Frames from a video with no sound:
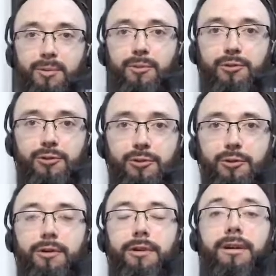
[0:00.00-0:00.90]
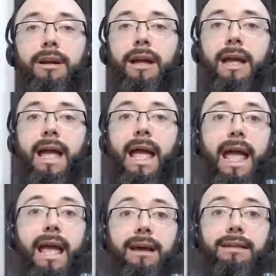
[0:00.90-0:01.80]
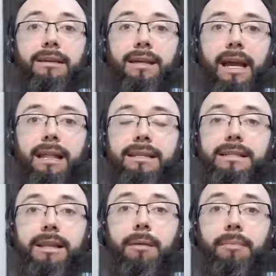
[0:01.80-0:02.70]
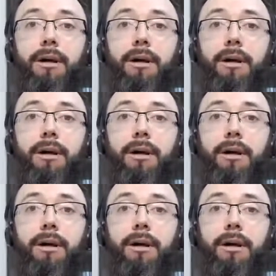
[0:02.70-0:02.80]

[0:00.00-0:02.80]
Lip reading: bonjour. And okay, listen up.